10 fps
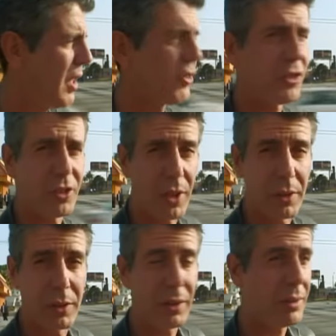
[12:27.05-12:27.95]
and
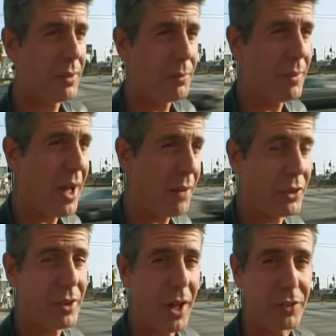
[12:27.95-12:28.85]
subtle
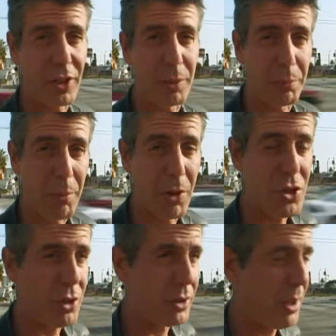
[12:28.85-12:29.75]
advertising and promotional